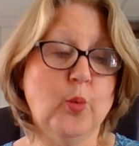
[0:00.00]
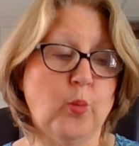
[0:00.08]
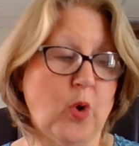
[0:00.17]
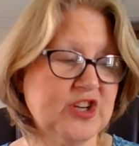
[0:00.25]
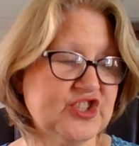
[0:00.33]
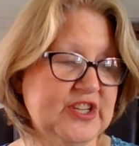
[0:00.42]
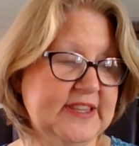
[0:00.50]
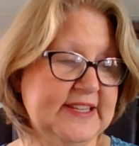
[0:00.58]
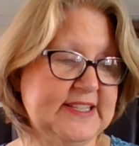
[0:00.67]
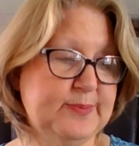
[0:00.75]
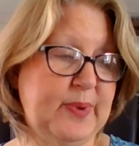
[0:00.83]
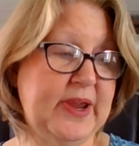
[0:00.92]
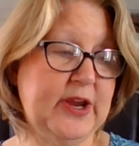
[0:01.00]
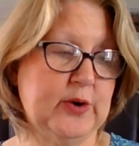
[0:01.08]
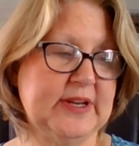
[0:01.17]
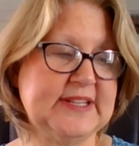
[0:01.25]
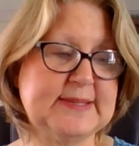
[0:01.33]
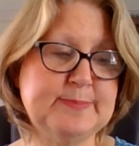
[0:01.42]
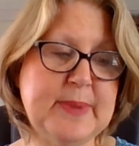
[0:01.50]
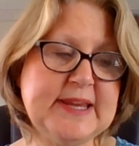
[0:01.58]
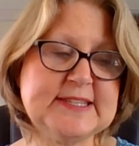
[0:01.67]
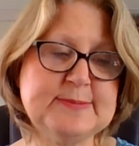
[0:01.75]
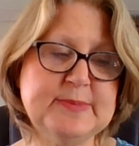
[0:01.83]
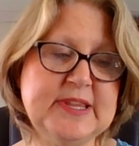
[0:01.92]
Watching these parents
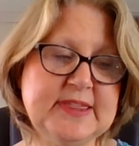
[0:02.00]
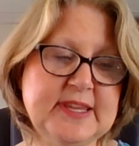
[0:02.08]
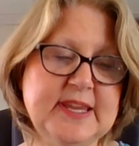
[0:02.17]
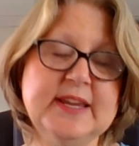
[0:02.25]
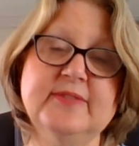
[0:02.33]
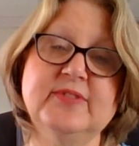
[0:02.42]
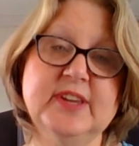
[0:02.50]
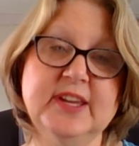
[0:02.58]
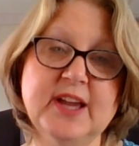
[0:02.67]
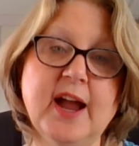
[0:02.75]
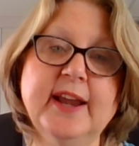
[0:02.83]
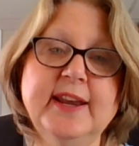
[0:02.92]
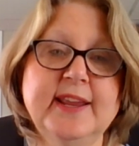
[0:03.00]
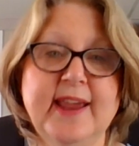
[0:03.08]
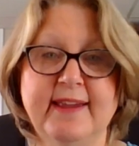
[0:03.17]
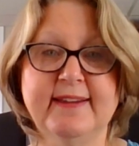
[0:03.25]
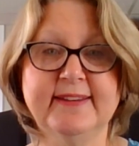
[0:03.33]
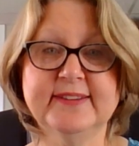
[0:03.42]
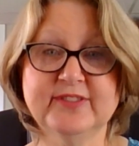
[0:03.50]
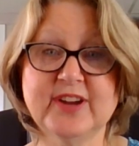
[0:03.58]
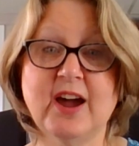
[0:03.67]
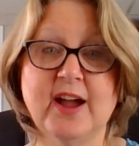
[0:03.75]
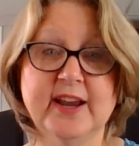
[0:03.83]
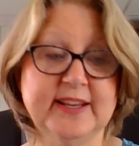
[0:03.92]
makes me think of the guiding hand of
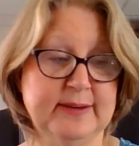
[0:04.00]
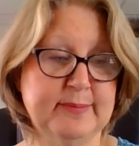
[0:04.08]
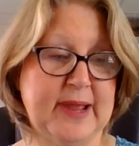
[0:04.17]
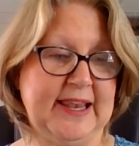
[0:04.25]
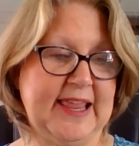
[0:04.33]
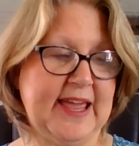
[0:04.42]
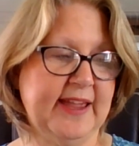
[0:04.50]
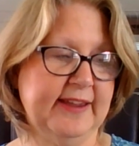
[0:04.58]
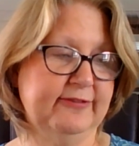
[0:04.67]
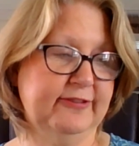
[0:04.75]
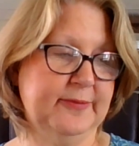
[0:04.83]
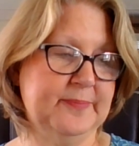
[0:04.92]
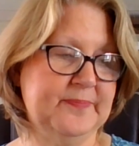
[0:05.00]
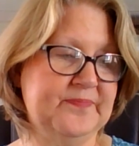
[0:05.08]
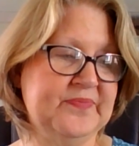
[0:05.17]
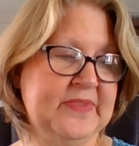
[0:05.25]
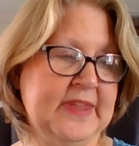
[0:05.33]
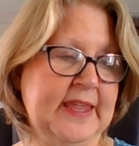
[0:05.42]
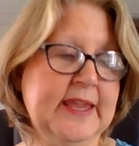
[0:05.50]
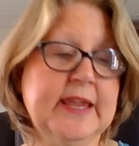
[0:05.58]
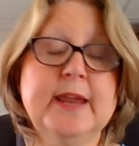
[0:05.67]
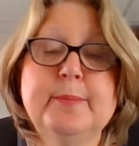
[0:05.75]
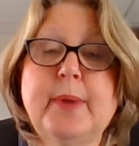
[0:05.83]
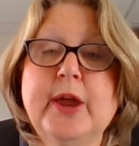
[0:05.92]
God in my life.
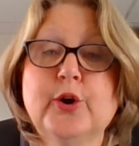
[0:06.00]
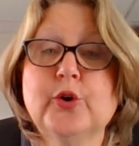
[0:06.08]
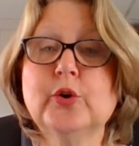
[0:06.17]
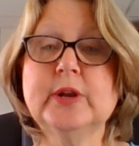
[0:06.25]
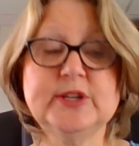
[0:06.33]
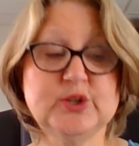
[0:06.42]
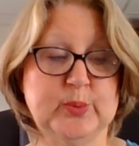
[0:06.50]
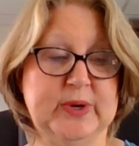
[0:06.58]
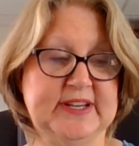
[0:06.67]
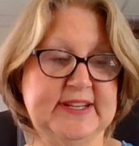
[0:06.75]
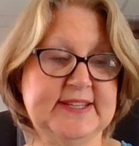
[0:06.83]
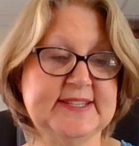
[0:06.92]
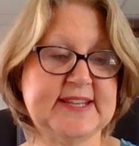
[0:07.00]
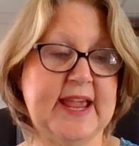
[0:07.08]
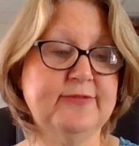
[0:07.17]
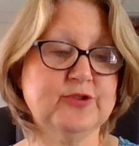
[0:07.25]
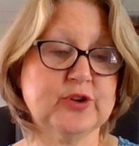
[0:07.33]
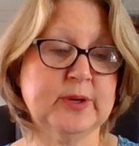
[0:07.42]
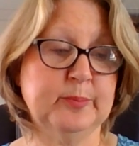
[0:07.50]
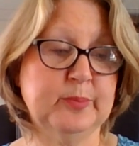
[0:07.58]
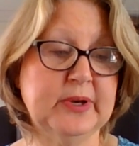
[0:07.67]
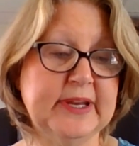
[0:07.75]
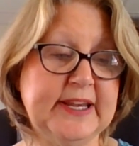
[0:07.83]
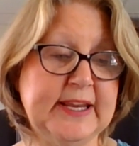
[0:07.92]
In my early 20s, after
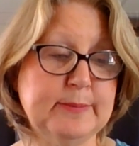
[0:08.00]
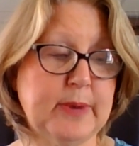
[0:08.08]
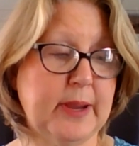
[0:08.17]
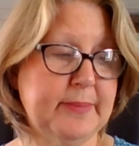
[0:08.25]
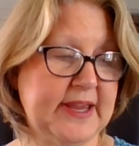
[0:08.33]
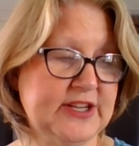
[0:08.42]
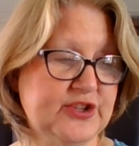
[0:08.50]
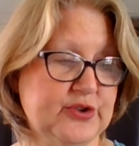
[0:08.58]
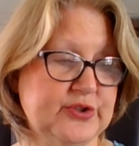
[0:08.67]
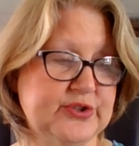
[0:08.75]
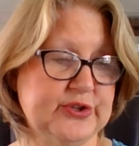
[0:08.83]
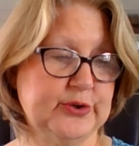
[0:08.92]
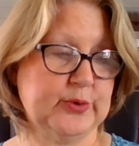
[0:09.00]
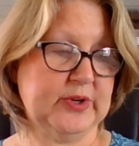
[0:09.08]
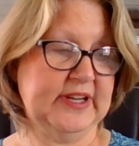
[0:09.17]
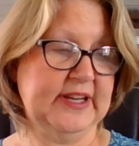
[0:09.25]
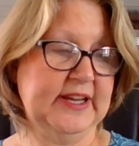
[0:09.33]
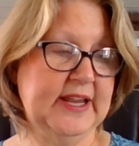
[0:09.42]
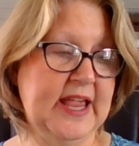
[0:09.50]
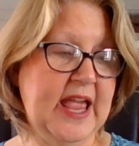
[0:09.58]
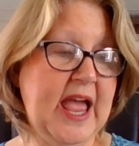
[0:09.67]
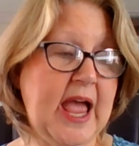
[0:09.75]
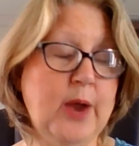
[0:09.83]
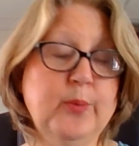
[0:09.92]
completing my master's degree,
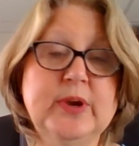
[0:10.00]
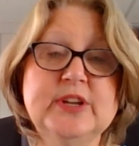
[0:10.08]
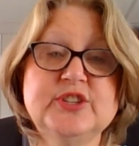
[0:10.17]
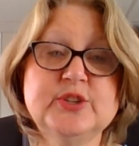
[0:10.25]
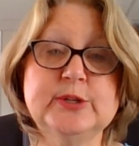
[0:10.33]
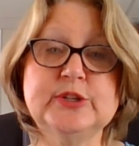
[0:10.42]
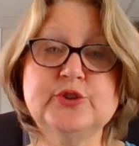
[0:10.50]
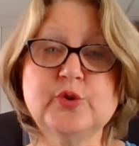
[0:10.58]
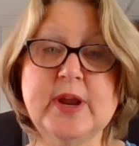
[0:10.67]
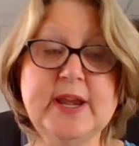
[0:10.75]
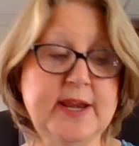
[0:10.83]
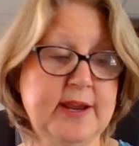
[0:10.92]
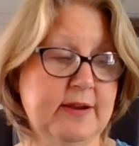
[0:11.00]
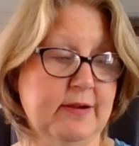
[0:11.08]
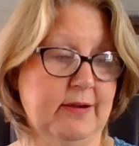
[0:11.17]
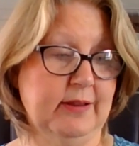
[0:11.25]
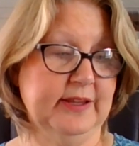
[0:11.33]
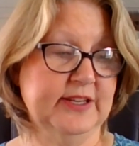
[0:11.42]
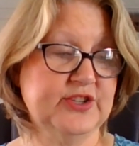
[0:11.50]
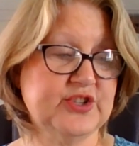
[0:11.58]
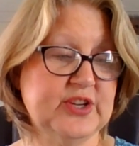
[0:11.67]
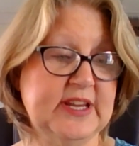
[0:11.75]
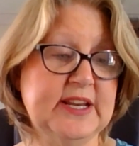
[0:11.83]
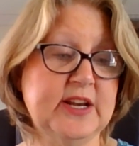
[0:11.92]
I went to a training
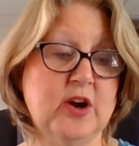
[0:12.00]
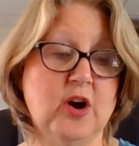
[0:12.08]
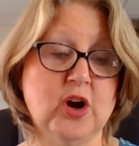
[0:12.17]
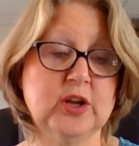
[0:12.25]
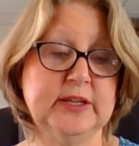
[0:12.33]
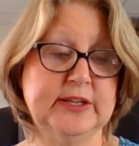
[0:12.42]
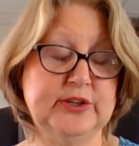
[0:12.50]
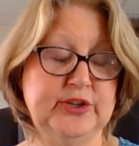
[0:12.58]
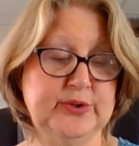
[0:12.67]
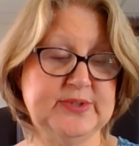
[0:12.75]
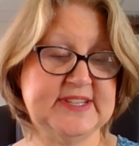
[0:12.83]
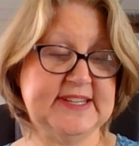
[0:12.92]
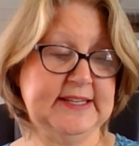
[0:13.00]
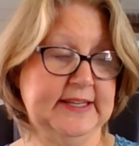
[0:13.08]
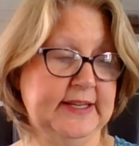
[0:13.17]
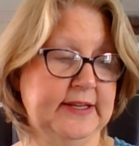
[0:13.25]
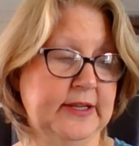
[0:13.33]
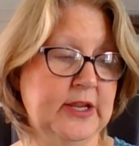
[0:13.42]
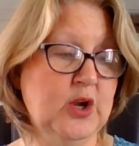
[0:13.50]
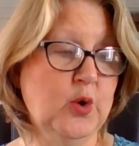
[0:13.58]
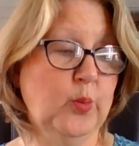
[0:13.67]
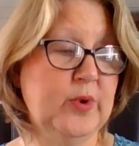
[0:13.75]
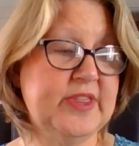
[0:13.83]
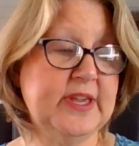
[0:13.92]
college in Auckland, New Zealand,
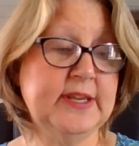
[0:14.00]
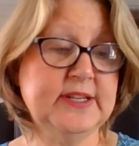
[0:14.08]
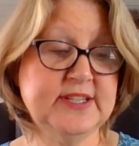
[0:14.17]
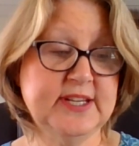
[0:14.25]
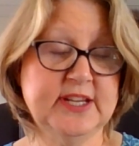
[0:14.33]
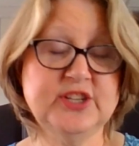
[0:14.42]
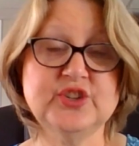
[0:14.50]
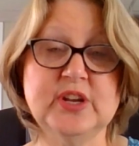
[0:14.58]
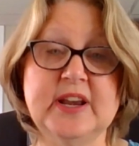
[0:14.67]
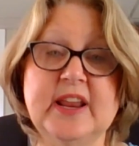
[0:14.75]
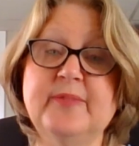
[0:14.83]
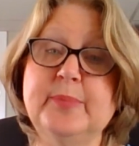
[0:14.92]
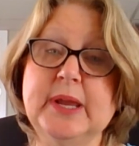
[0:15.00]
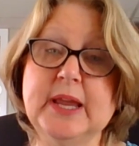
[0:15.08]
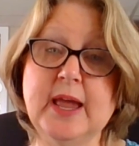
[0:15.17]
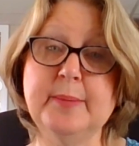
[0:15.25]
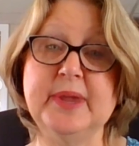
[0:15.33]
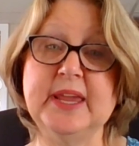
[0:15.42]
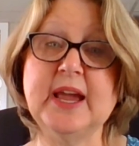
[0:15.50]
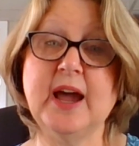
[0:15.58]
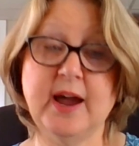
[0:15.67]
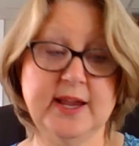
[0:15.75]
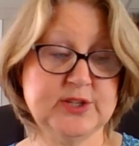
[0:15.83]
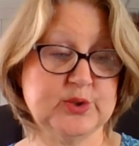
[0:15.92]
with the intention of becoming a
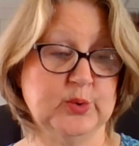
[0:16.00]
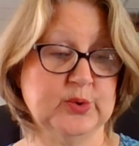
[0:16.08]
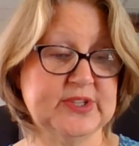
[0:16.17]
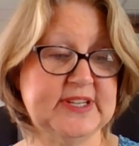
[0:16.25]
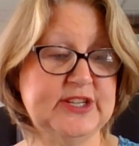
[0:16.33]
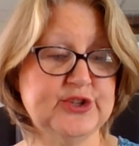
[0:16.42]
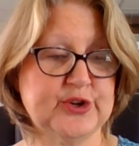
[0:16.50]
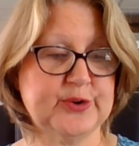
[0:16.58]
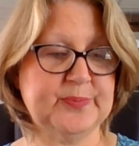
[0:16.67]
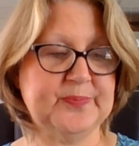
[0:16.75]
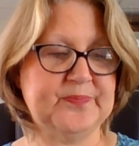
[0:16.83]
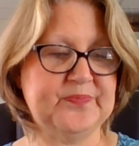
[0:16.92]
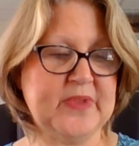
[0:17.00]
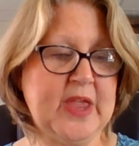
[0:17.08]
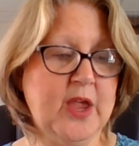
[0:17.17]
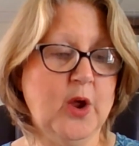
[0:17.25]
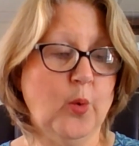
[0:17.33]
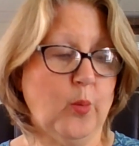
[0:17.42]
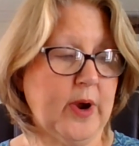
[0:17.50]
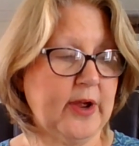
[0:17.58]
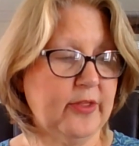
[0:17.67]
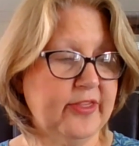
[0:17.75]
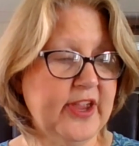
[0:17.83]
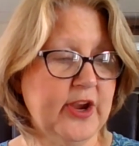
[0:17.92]
high school teacher.
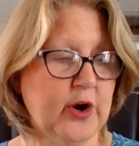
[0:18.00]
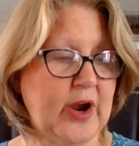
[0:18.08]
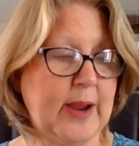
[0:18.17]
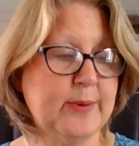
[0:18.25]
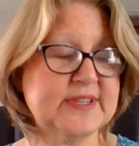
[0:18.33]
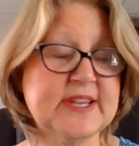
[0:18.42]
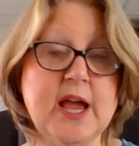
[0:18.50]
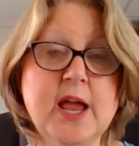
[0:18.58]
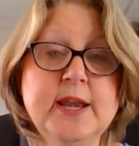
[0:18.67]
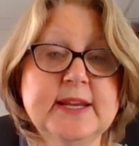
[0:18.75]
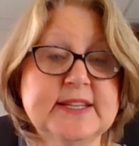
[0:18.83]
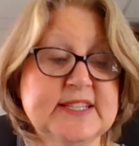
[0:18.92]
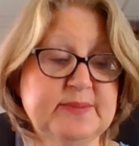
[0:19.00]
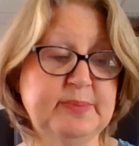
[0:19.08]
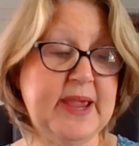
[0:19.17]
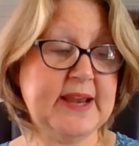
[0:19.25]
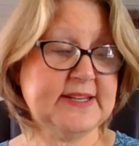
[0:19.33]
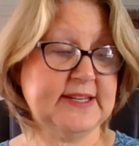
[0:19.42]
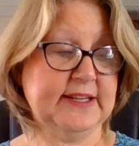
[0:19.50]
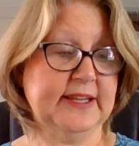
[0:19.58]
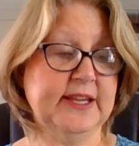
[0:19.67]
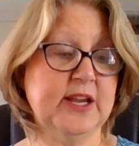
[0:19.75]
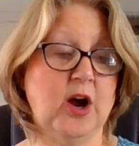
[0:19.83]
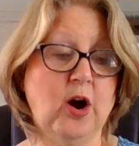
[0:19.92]
While there, I was
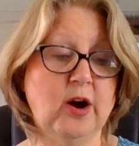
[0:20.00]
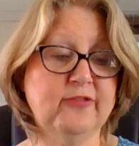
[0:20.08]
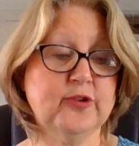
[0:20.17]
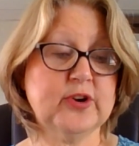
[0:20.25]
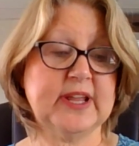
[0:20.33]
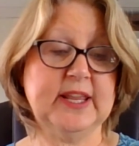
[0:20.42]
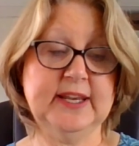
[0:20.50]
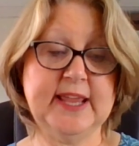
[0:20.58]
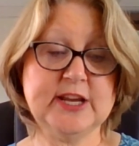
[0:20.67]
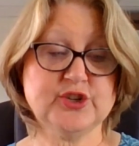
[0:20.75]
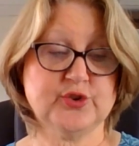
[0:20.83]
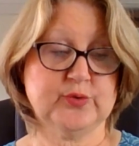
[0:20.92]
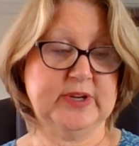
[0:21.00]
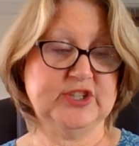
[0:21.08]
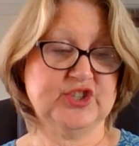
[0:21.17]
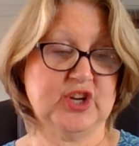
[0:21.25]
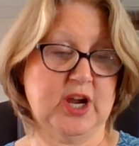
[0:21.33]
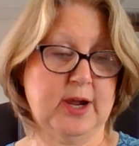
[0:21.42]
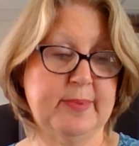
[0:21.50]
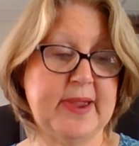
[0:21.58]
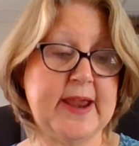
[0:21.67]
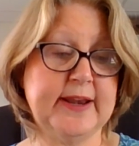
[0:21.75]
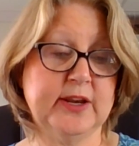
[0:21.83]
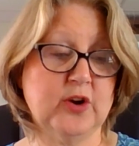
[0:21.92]
unexpectedly offered a lecturing job
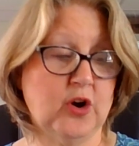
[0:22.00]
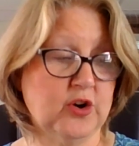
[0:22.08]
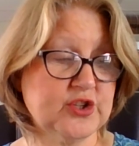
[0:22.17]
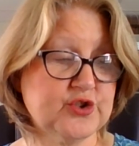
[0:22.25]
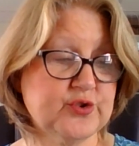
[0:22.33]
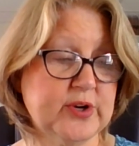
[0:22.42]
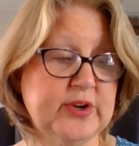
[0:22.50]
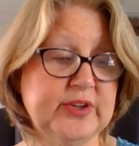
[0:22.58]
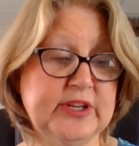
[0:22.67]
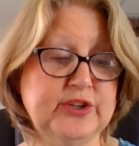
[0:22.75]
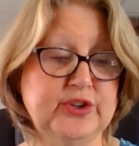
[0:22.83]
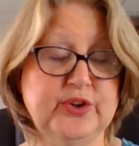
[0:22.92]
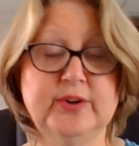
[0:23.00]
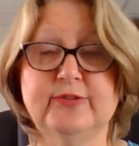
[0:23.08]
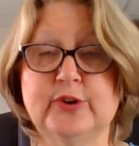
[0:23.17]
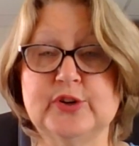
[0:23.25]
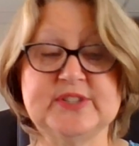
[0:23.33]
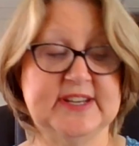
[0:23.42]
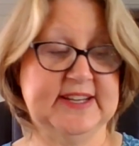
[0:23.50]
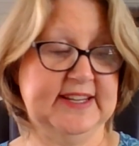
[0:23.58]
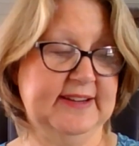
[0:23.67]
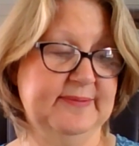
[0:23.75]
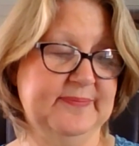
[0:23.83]
at an Australian university.